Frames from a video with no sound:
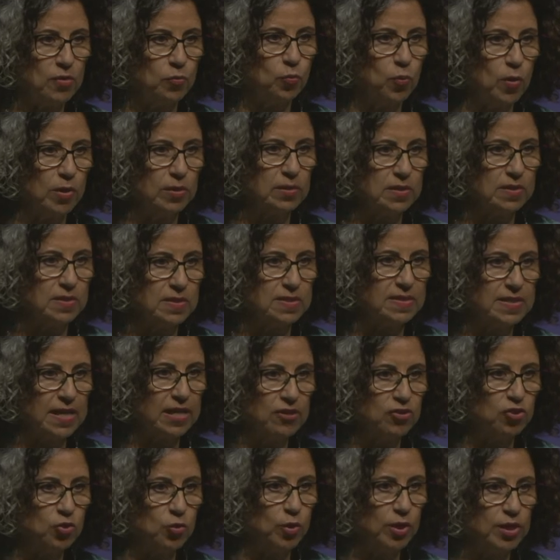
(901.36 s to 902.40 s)
ones
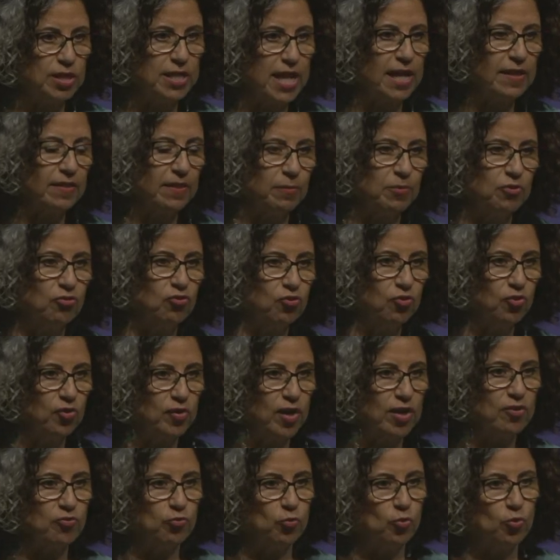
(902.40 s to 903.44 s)
and you can get them into the
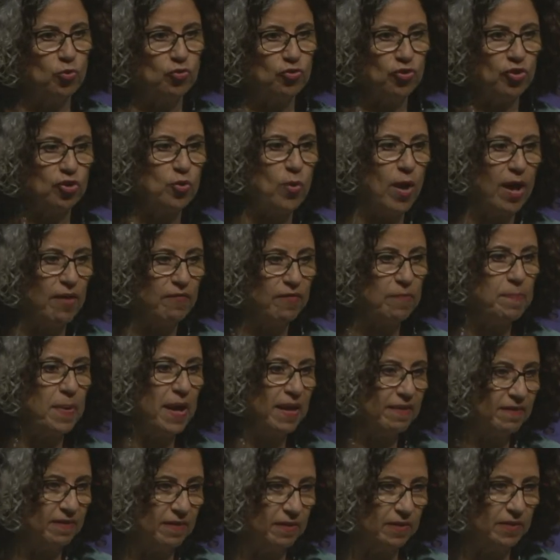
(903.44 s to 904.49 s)
right order, you have a
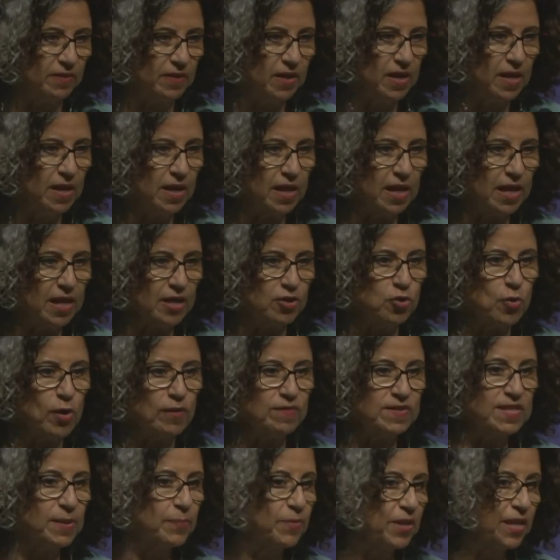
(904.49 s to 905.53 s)
pattern and you have
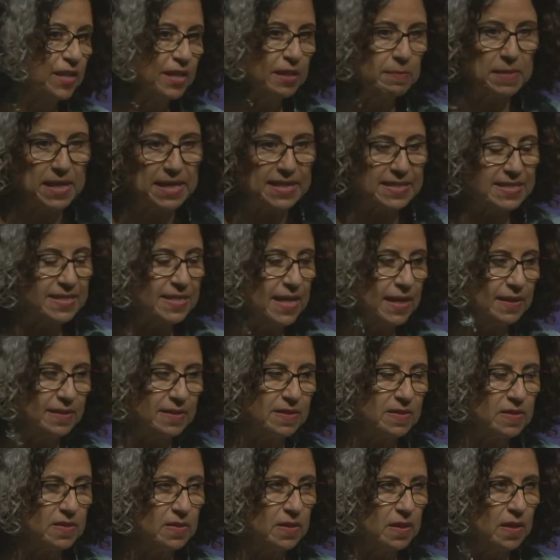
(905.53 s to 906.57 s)
something that makes
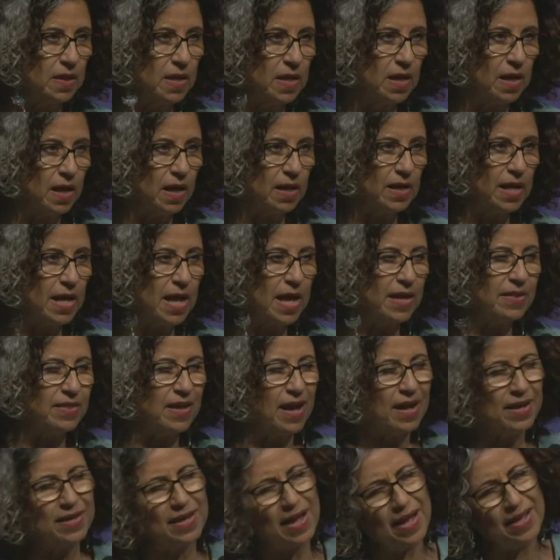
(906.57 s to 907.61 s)
sense. And I,
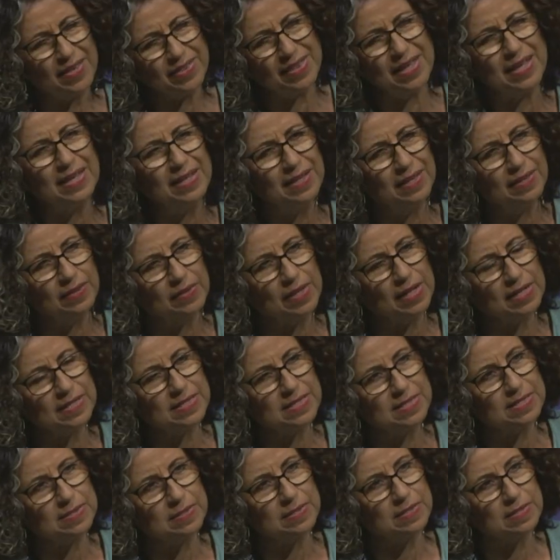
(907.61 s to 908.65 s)
I, I think
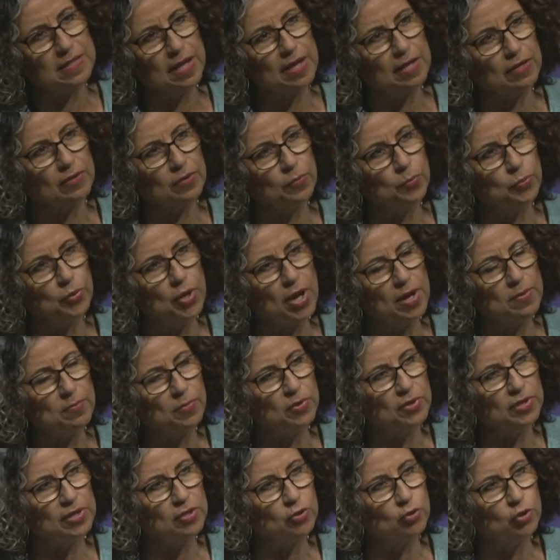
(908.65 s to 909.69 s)
that's like the
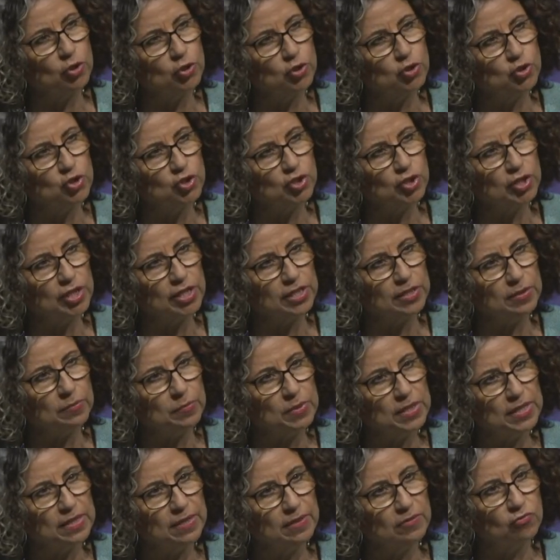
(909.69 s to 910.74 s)
primary urge in
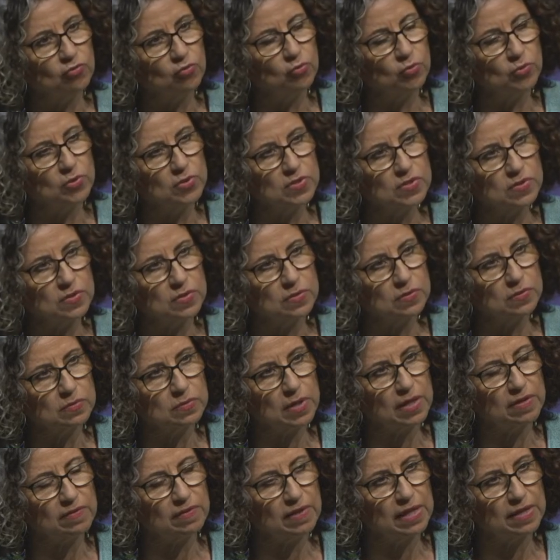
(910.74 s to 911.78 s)
me towards
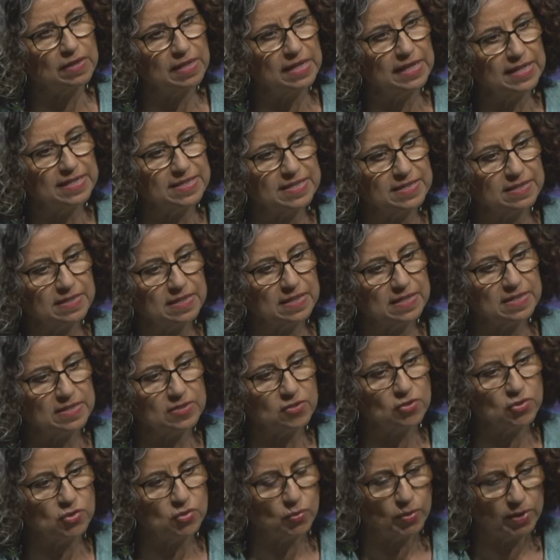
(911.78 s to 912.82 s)
writing, I think, is, is to
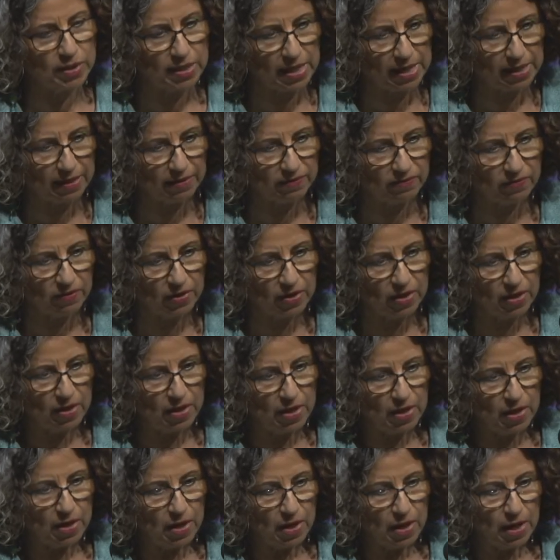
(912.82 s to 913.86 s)
do with that.
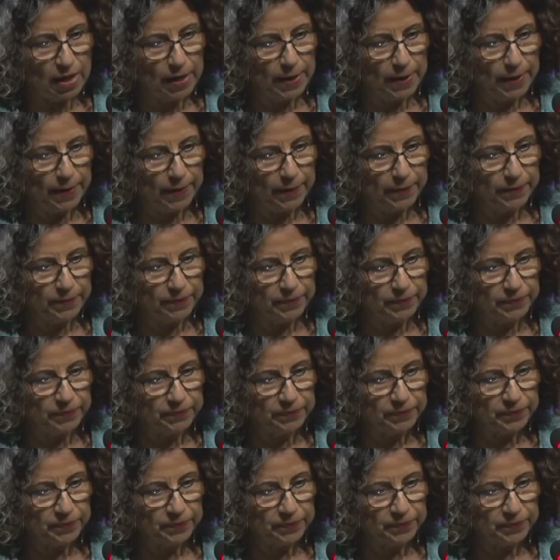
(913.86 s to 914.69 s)
Um,